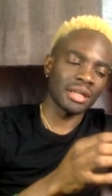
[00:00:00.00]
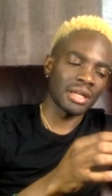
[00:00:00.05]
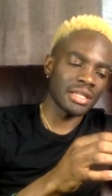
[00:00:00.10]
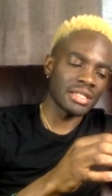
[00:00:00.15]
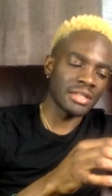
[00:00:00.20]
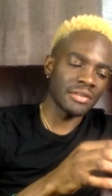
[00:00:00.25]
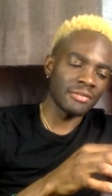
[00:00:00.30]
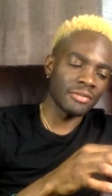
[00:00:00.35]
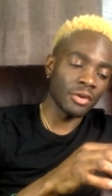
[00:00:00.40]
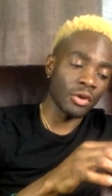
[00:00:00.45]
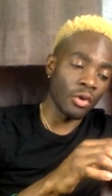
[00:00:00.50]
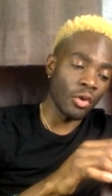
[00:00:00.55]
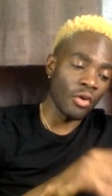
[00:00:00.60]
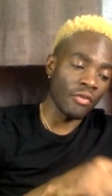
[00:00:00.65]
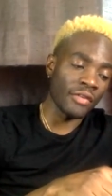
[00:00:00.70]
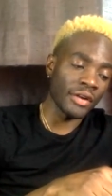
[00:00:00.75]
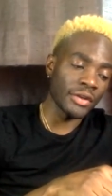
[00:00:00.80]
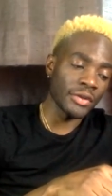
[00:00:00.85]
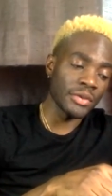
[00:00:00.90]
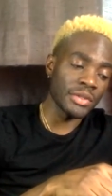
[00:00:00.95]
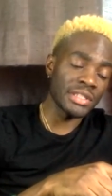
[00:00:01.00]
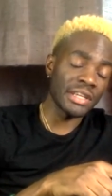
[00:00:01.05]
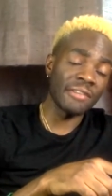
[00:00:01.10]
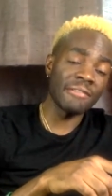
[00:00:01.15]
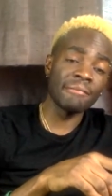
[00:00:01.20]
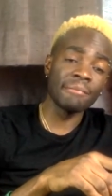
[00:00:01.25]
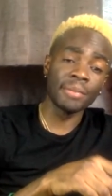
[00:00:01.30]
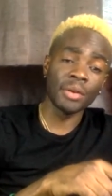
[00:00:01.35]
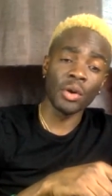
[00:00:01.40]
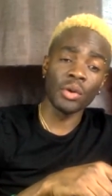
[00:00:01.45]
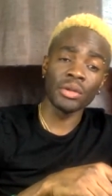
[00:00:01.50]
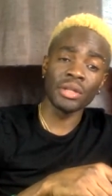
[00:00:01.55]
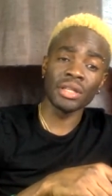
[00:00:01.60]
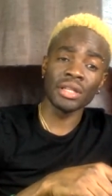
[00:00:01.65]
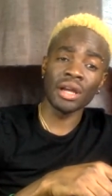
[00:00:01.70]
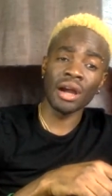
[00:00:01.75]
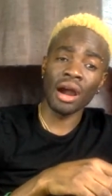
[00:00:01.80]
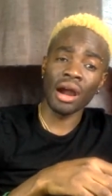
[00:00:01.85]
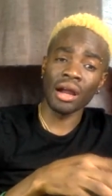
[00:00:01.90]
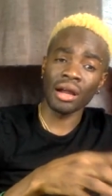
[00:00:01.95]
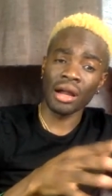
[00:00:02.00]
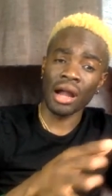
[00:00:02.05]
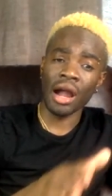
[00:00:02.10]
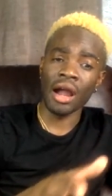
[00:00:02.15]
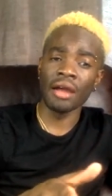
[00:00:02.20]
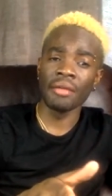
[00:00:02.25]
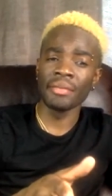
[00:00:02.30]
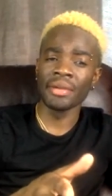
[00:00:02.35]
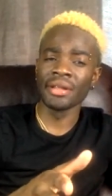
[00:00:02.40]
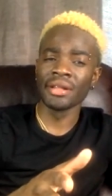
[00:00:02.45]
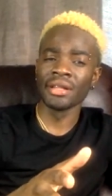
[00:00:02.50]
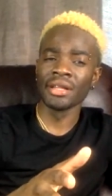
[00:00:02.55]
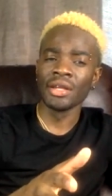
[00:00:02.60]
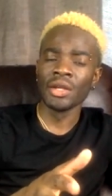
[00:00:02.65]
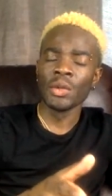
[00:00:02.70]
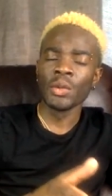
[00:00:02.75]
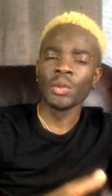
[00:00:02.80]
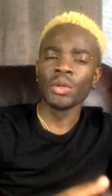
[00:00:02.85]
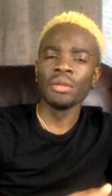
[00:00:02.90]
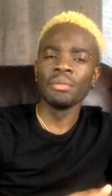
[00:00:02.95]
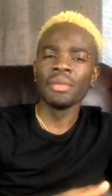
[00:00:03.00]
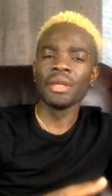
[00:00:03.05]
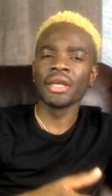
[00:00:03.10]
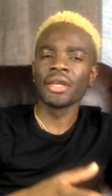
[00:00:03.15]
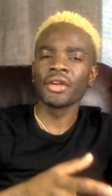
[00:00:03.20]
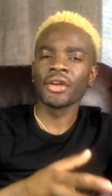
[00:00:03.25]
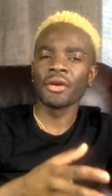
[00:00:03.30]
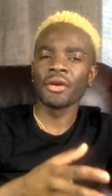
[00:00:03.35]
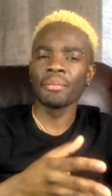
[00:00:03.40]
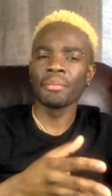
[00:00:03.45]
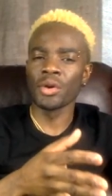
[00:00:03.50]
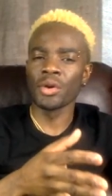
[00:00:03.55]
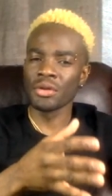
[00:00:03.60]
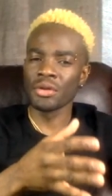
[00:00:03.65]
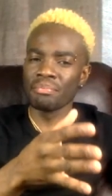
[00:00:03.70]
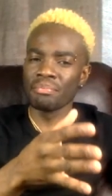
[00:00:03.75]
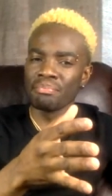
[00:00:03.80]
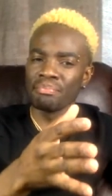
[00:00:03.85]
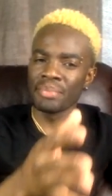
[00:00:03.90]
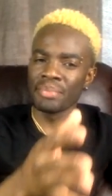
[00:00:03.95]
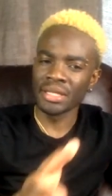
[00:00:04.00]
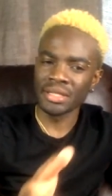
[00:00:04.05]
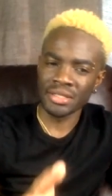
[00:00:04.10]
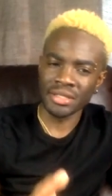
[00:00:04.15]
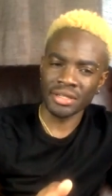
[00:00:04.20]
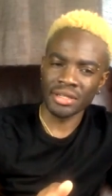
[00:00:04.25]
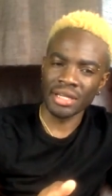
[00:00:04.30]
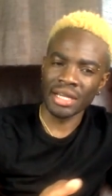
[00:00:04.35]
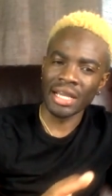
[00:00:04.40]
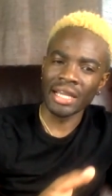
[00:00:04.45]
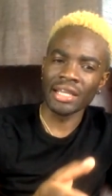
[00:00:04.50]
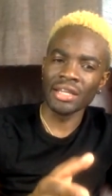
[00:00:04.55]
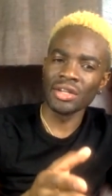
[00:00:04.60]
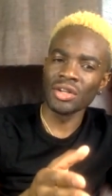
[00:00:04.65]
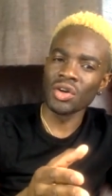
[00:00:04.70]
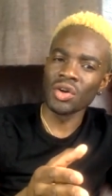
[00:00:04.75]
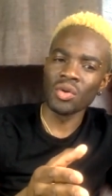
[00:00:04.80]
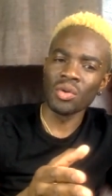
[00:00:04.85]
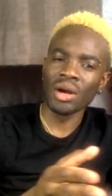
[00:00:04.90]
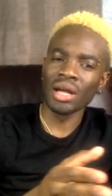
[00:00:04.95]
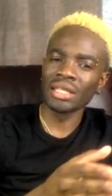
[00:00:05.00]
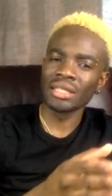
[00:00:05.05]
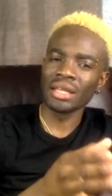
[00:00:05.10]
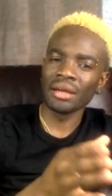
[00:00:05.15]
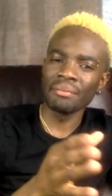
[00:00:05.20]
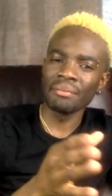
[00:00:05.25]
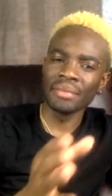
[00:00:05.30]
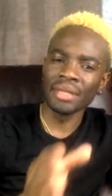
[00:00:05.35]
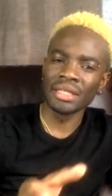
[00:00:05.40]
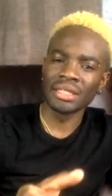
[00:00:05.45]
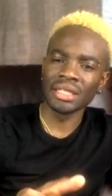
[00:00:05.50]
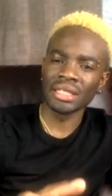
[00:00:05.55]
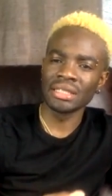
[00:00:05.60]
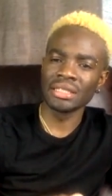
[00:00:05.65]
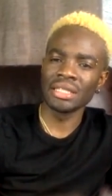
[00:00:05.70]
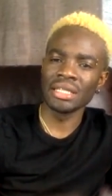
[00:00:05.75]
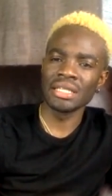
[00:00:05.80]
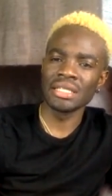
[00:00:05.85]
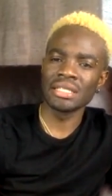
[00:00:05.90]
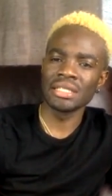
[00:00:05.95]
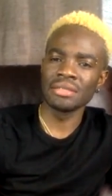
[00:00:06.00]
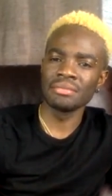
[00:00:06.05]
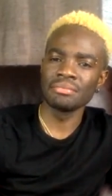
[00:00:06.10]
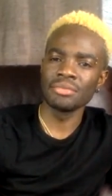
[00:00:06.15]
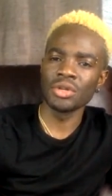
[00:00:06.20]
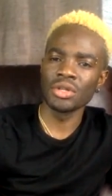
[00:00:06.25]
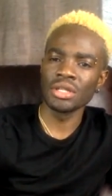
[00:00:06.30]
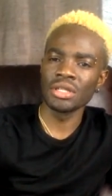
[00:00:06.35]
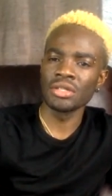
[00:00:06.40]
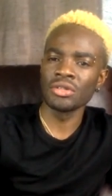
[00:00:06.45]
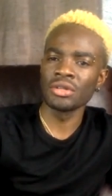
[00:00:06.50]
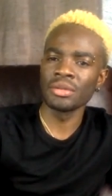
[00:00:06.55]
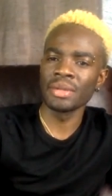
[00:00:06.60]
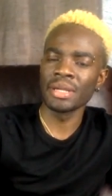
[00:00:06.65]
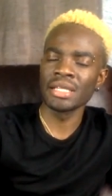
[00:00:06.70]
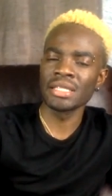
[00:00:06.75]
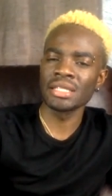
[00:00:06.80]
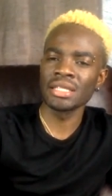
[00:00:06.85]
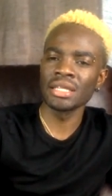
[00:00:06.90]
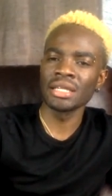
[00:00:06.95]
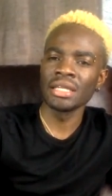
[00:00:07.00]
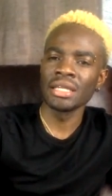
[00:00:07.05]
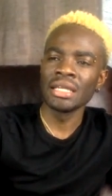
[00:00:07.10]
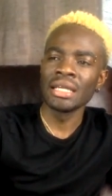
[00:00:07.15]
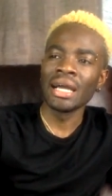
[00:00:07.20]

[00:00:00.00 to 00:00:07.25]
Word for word: Because if the overuse of browning or caramel will make your bun bitter, and you don't want a bitter tasting bun. You know what I say?